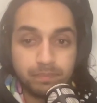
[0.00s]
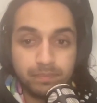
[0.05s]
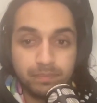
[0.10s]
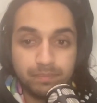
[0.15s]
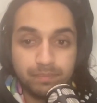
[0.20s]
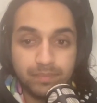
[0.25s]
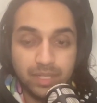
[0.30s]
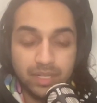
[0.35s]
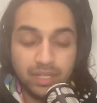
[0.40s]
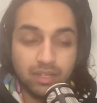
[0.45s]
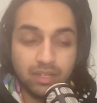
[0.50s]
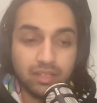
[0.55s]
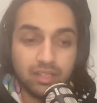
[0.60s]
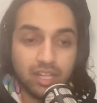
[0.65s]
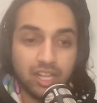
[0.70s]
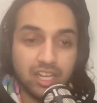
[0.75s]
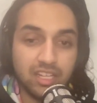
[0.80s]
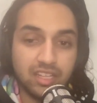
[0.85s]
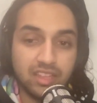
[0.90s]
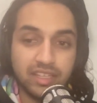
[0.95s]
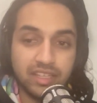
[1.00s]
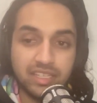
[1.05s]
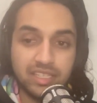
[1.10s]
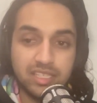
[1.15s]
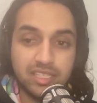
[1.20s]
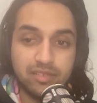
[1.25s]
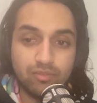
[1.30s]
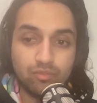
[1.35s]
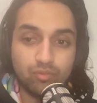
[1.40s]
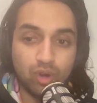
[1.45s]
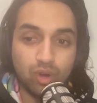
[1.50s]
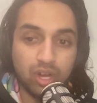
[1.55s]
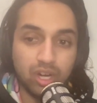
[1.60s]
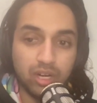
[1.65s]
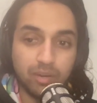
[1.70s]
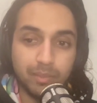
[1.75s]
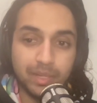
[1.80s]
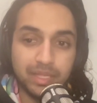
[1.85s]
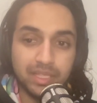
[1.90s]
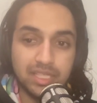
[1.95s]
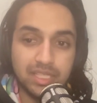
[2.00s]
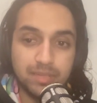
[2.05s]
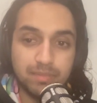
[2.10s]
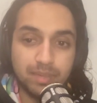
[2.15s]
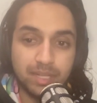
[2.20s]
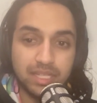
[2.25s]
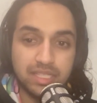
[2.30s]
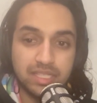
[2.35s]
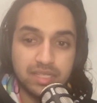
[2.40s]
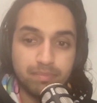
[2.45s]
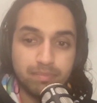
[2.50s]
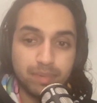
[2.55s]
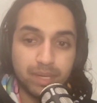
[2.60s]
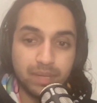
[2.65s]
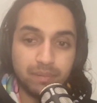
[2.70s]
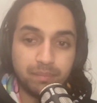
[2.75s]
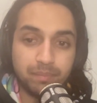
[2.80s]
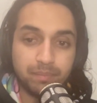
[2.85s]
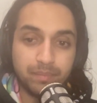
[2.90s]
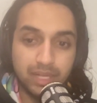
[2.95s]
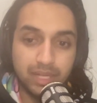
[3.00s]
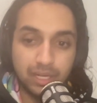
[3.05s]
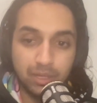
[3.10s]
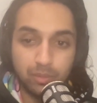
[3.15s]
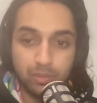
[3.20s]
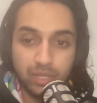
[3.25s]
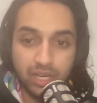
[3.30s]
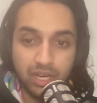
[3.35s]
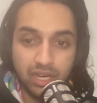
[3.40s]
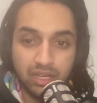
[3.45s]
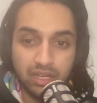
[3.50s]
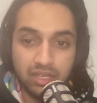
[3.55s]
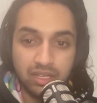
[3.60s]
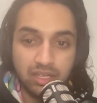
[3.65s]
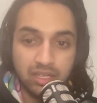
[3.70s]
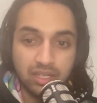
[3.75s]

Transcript: There are a lot of things wrong about these plans, but here we are.